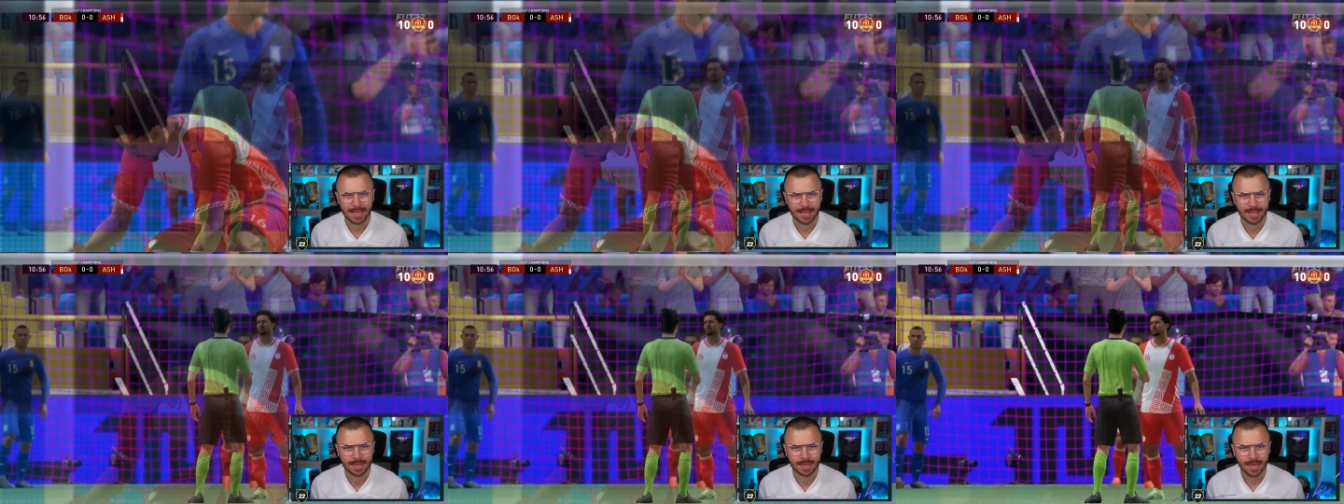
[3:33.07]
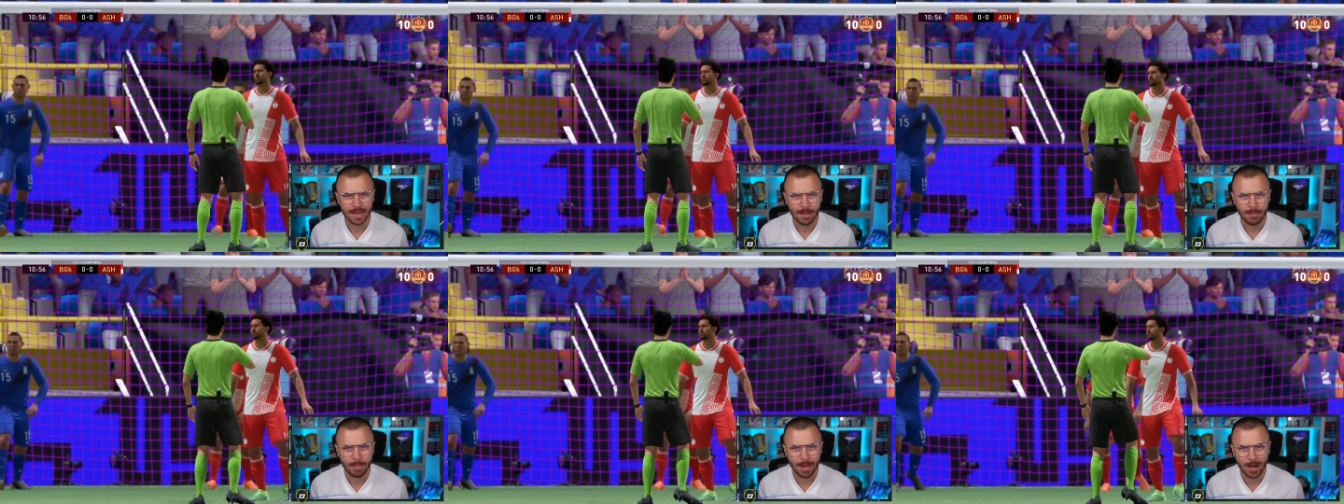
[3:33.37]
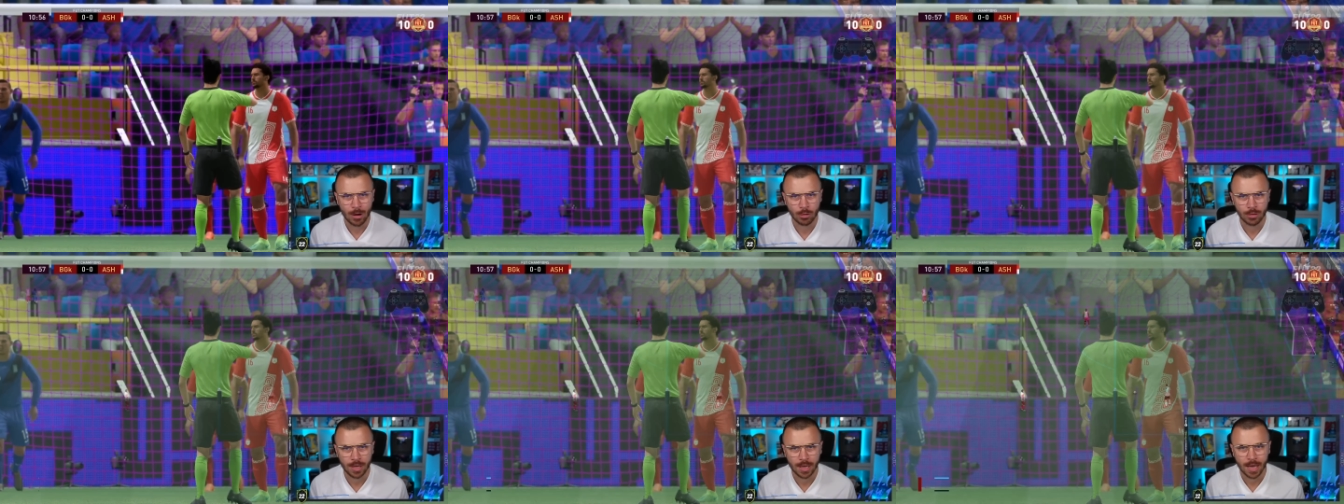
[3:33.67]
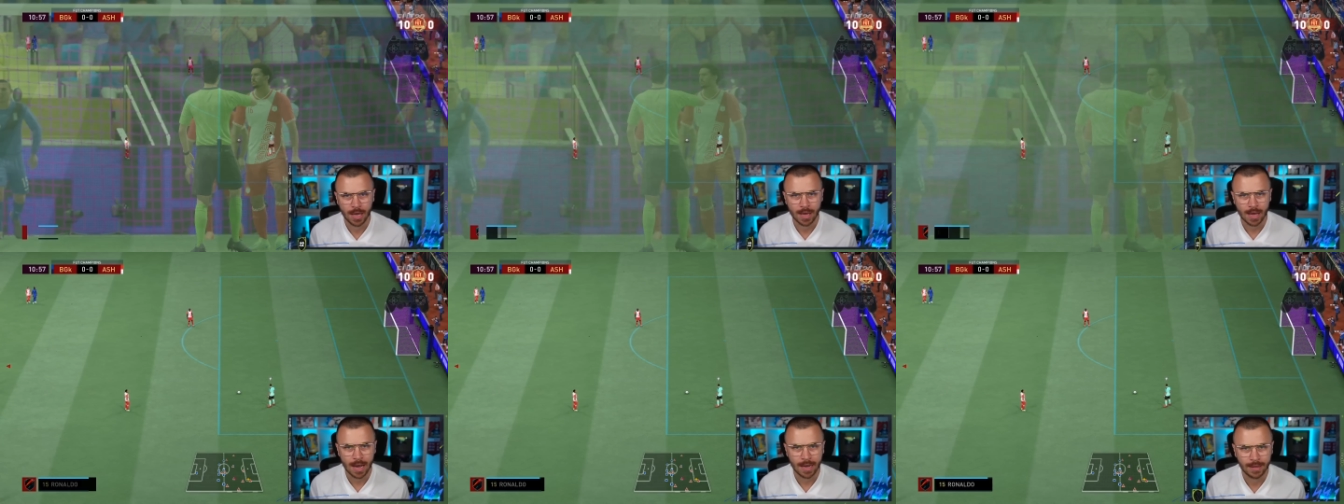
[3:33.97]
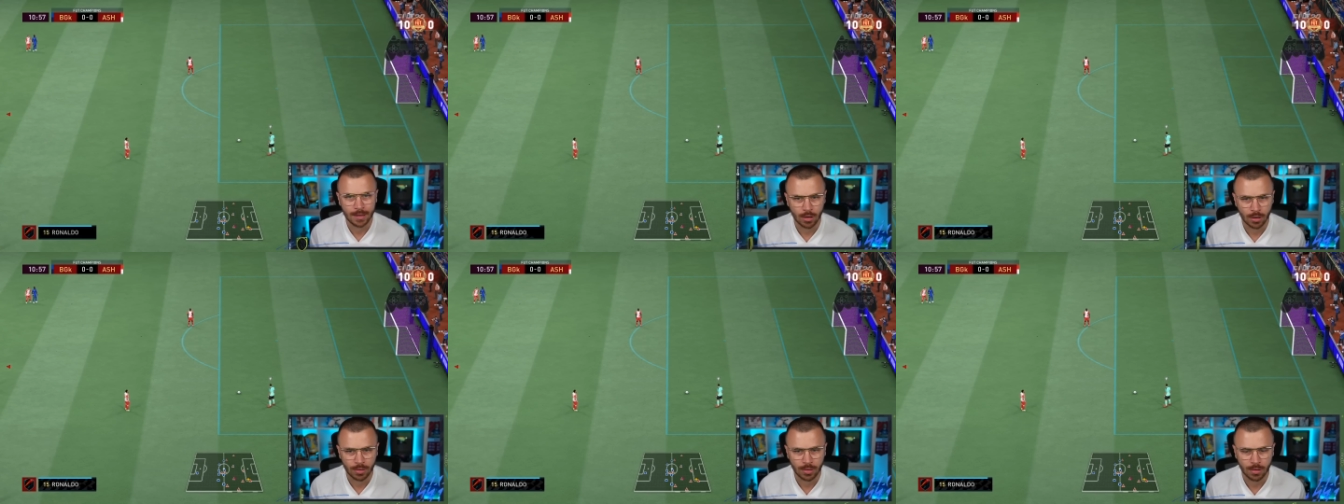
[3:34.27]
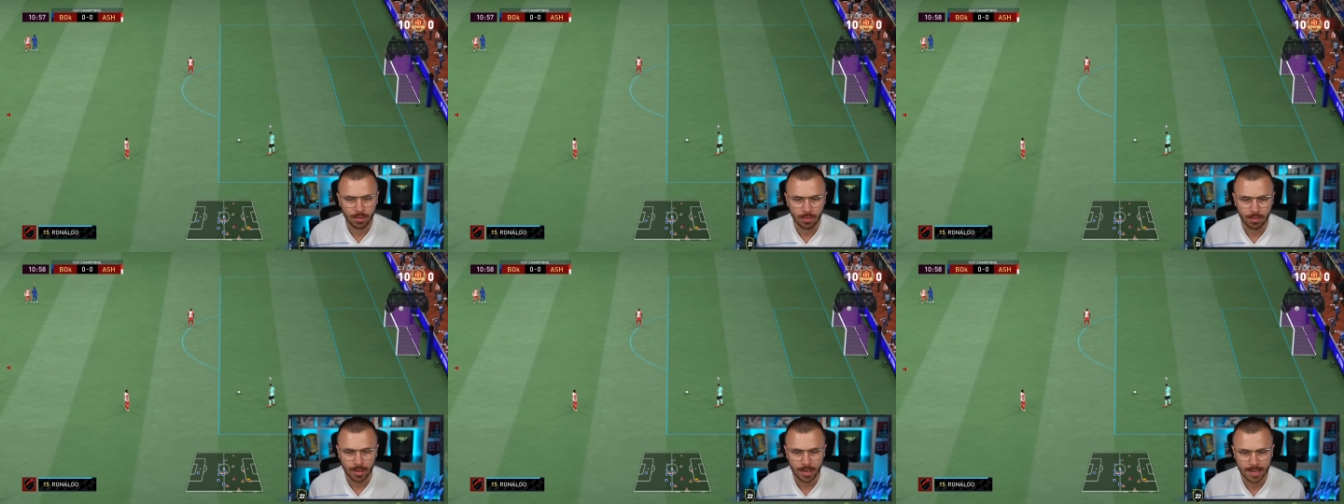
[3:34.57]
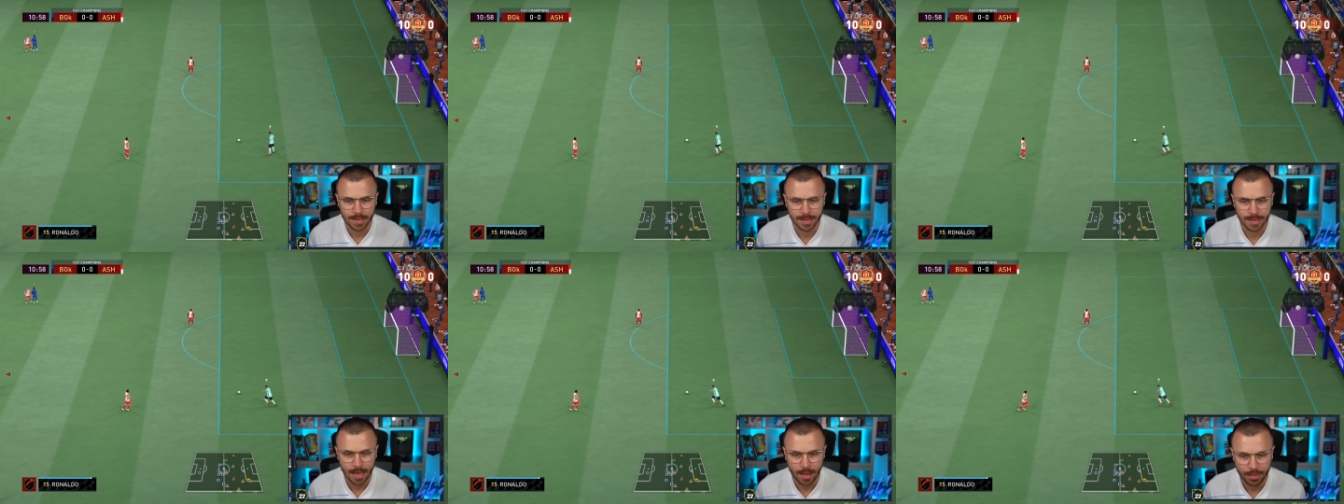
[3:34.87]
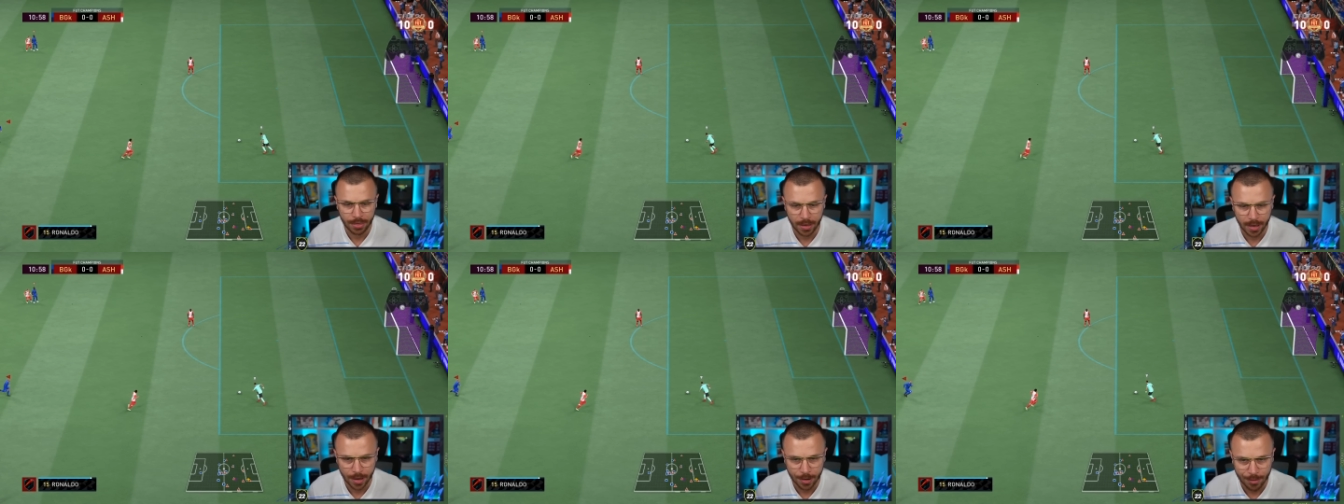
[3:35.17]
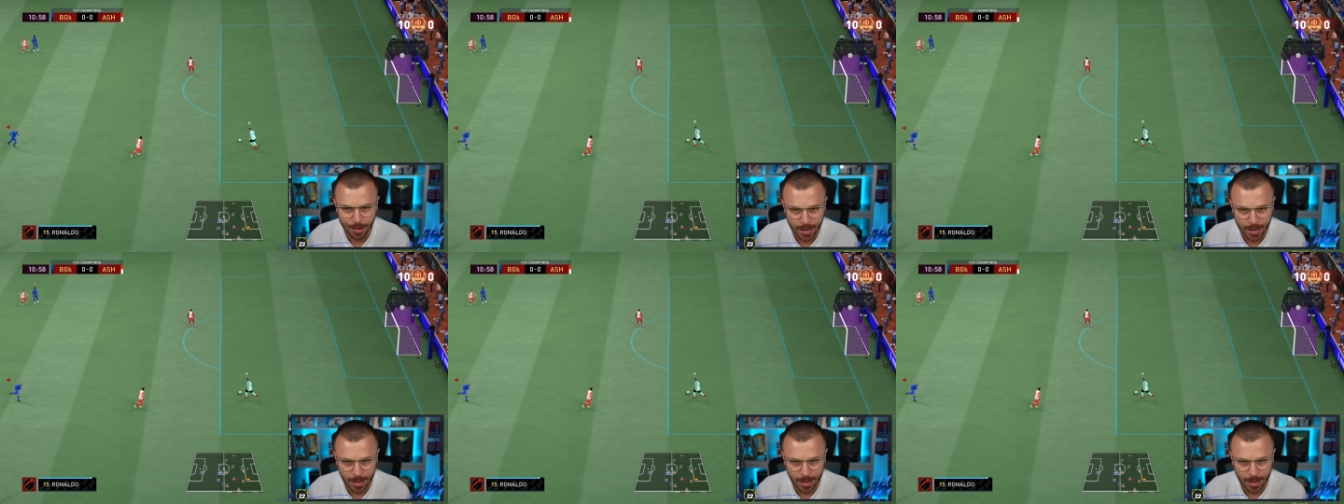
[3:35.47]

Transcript: that's penalty kick. I don't know, it's nothing,